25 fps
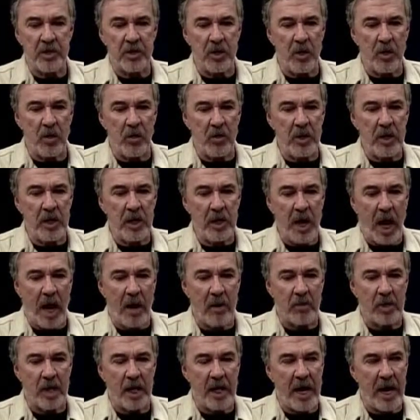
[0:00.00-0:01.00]
The only
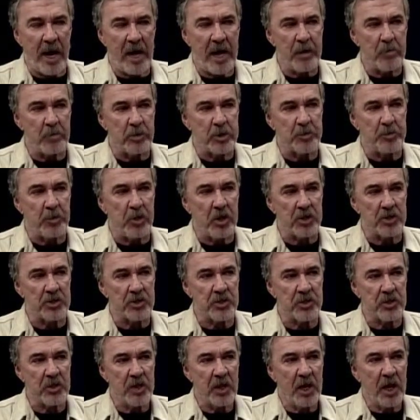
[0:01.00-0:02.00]
outlet I had was
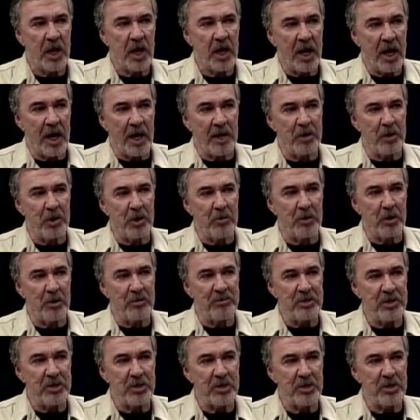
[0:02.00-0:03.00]
books. I had no
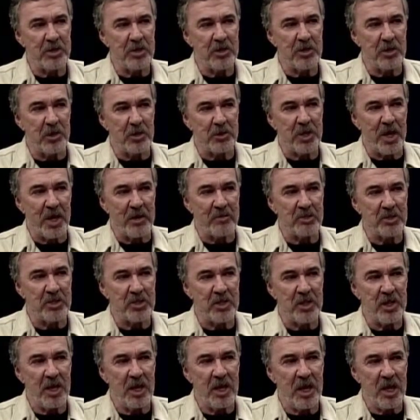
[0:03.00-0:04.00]
movies, no
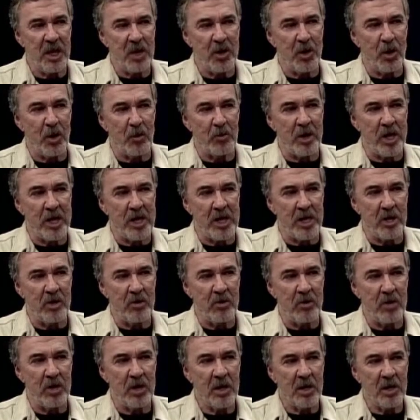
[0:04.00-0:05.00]
television, no
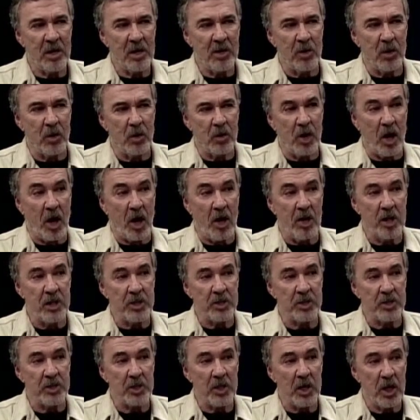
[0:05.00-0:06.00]
radio, no
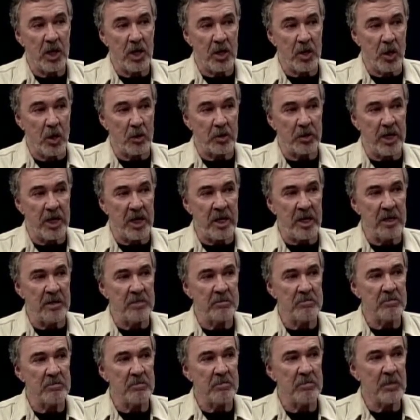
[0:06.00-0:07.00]
cards, no
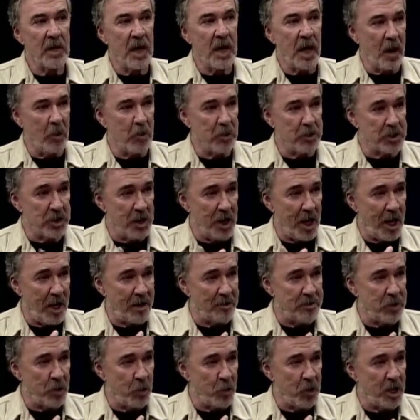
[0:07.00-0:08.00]
dating. I wasn't
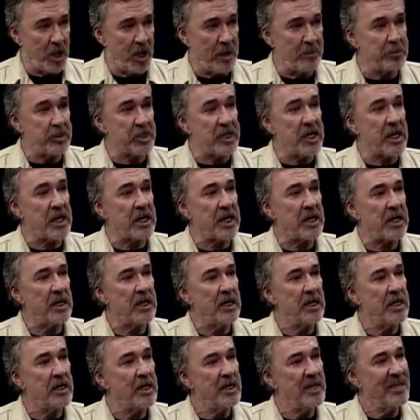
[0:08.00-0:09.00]
allowed to wear lipstick.
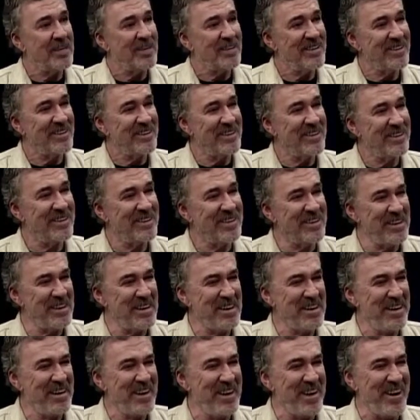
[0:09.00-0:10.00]
Where
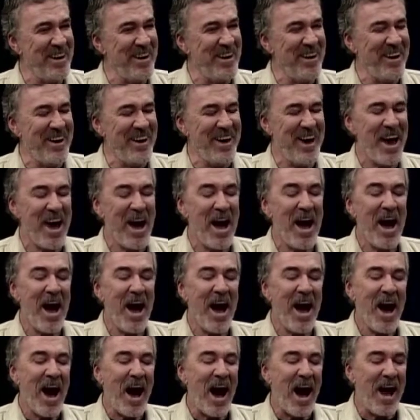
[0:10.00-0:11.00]
were you living?
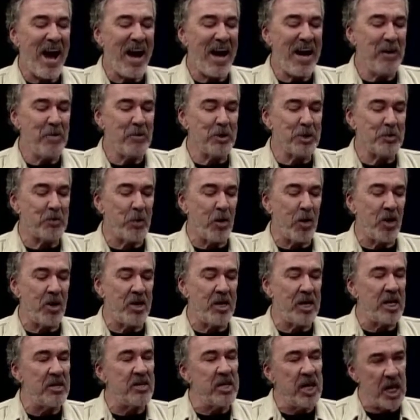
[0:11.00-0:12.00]
I was born
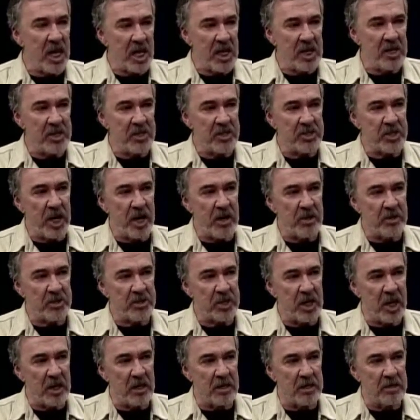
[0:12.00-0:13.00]
in the ugliest town in
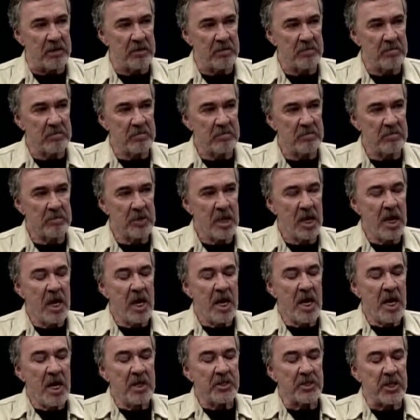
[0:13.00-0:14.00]
Scotland.
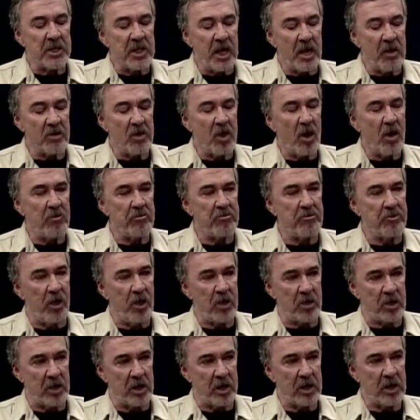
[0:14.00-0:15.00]
It's a town called
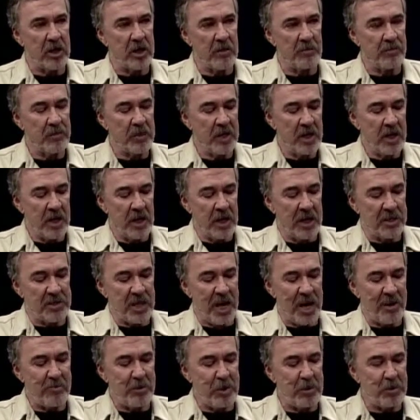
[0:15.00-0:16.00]
Falkirk. It's
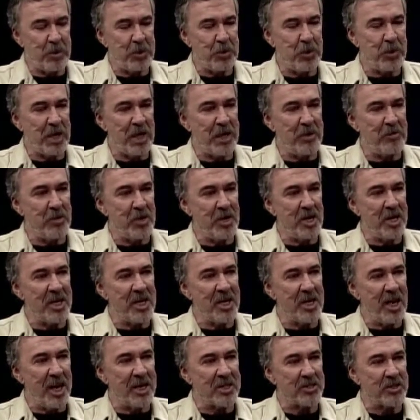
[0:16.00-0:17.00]
halfway between Edinburgh and
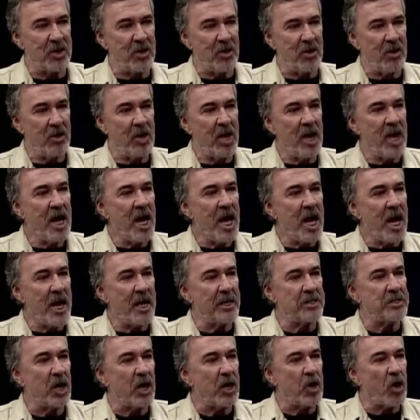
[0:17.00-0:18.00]
Glasgow, and
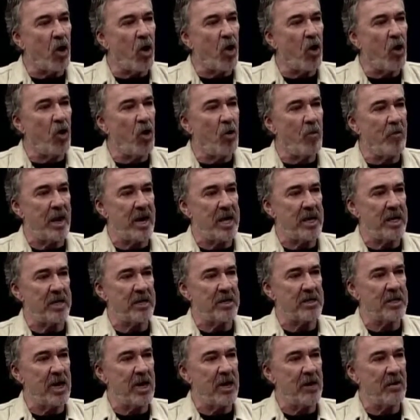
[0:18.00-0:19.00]
it's a coal mining
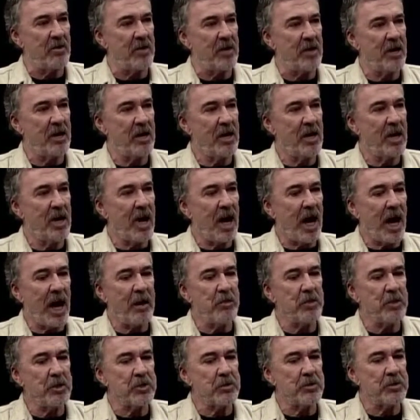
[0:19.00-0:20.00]
town. I
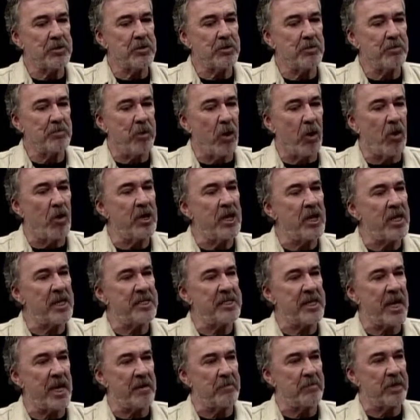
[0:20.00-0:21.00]
was born in a
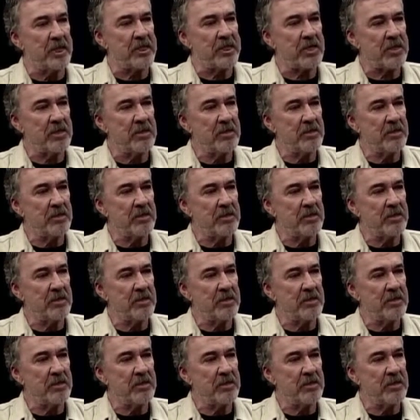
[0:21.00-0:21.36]
tenement.